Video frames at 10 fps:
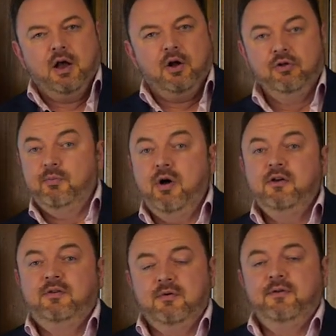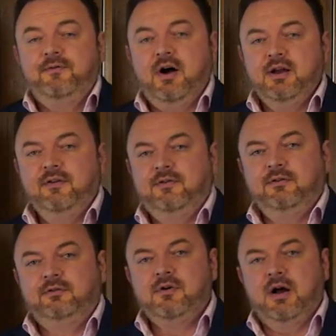most of it on finance
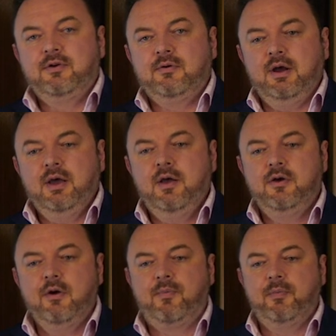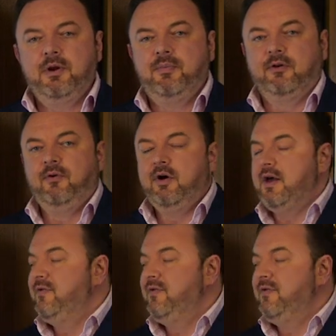and structuring your property portfolio.